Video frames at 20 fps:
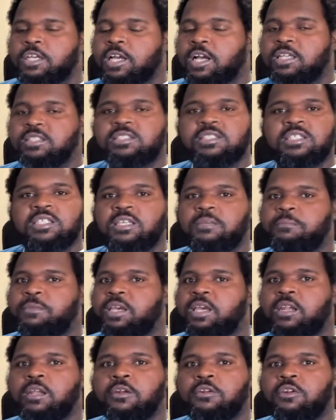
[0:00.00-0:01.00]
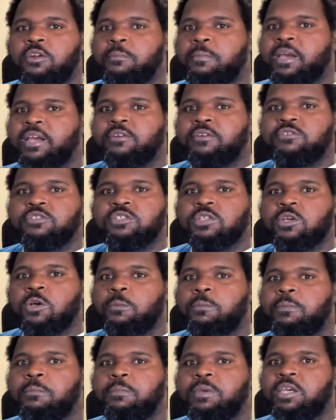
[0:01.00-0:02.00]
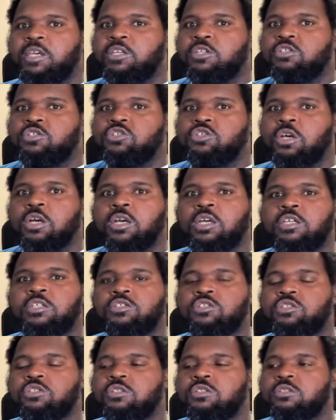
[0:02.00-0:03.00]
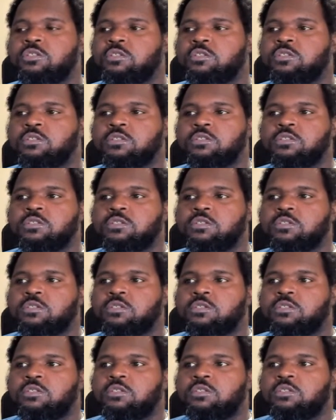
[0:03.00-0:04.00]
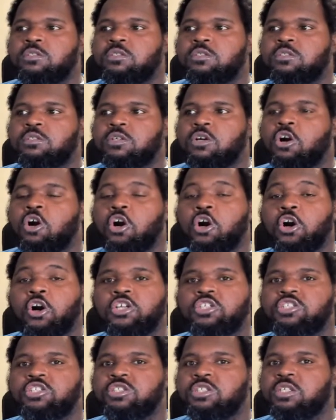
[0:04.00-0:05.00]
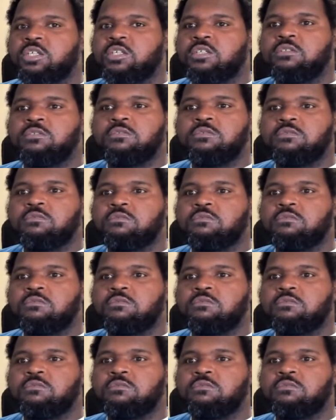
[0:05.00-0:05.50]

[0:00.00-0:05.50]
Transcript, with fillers: Constantly being under the microscope and being judged harshly